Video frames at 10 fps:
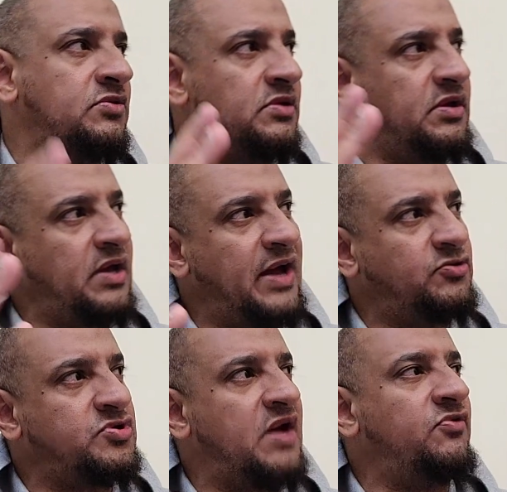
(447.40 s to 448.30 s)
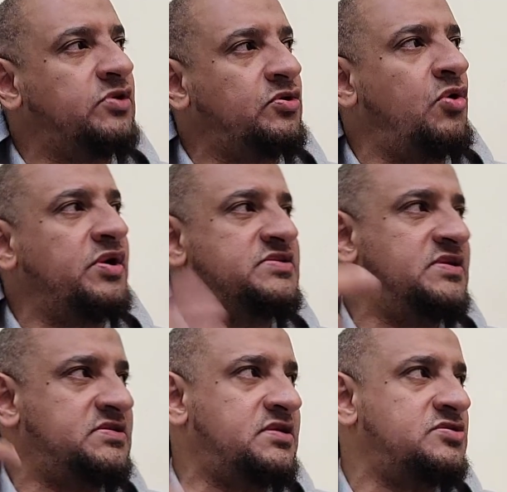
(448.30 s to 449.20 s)
He had to travel the longest
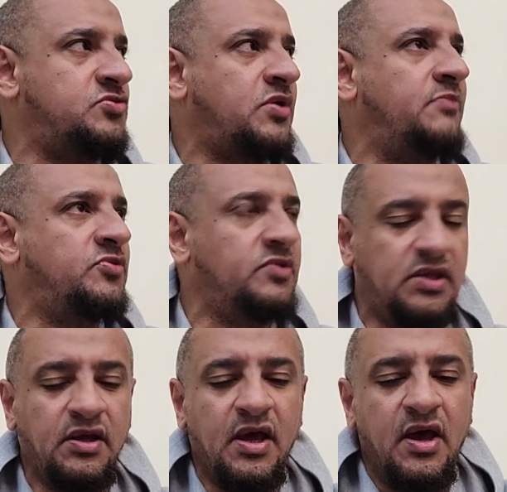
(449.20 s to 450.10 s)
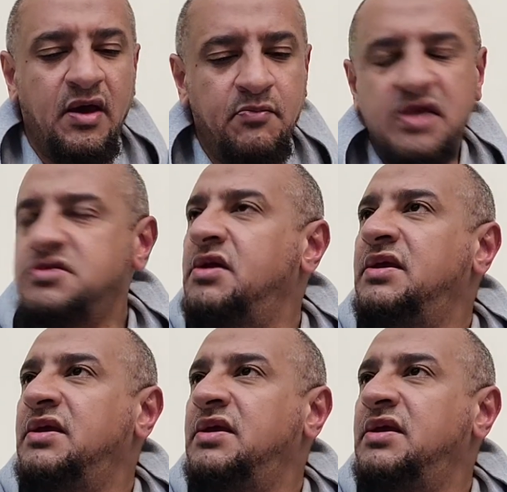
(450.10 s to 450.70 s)
distance to come to the masjid.